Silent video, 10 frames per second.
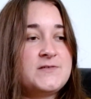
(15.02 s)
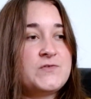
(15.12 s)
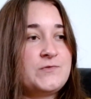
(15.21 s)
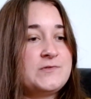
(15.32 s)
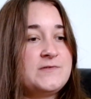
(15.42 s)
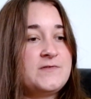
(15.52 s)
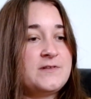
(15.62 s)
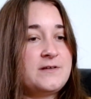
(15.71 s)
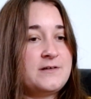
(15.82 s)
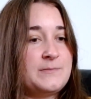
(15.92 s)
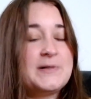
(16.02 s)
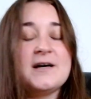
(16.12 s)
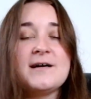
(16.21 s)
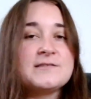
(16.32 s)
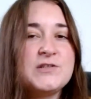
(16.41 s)
is sort of the
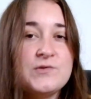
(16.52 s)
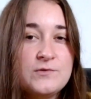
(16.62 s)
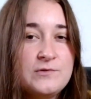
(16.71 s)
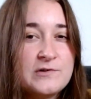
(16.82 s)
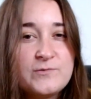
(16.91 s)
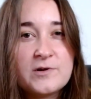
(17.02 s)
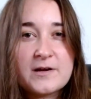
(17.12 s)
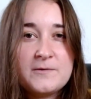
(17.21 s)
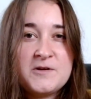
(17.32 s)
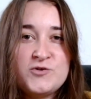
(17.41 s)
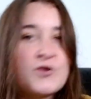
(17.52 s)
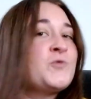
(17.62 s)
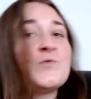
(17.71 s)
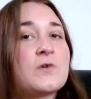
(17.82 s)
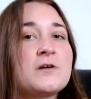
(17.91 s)
part 2 of what I
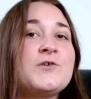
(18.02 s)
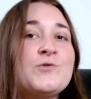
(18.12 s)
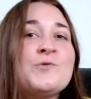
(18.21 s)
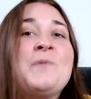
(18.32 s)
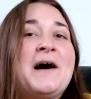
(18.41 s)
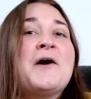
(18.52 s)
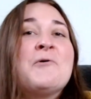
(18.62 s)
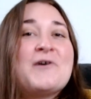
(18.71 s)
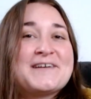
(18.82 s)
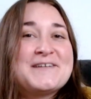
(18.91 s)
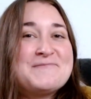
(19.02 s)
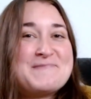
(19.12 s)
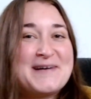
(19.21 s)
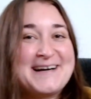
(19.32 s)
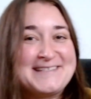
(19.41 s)
don't want to call part 1 and
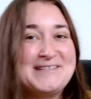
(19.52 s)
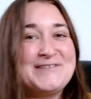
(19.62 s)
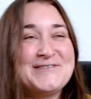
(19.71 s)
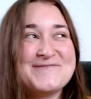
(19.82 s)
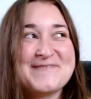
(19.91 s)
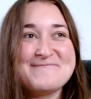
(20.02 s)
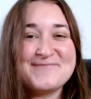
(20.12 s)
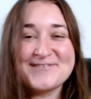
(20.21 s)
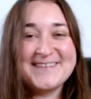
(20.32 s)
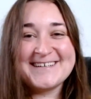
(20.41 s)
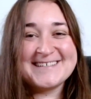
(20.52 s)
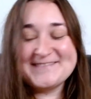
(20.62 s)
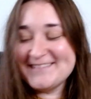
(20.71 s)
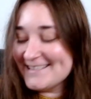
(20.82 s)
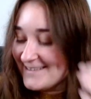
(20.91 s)
part 2 of my podcast
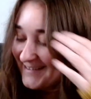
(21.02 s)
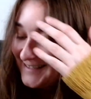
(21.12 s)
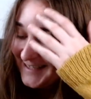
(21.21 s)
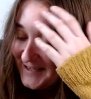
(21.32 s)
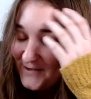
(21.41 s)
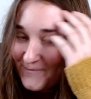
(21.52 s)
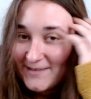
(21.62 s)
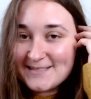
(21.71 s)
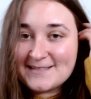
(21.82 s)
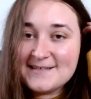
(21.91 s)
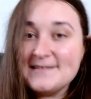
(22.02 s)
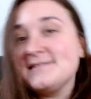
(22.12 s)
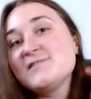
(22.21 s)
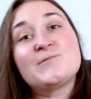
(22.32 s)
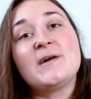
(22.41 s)
video, but is the
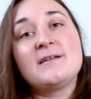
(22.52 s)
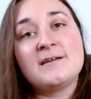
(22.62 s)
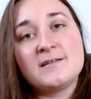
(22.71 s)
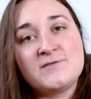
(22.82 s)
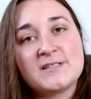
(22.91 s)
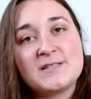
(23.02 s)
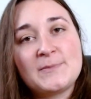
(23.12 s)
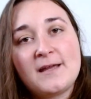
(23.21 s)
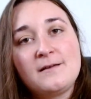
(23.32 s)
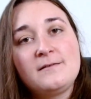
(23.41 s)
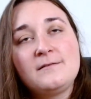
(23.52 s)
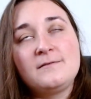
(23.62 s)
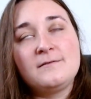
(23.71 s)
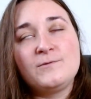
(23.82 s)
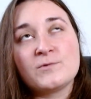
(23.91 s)
easiest way to kind of explain
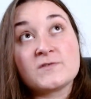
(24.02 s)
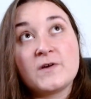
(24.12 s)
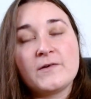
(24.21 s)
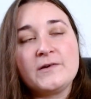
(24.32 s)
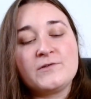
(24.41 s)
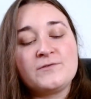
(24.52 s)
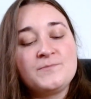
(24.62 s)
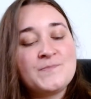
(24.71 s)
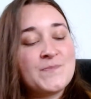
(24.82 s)
what's going on.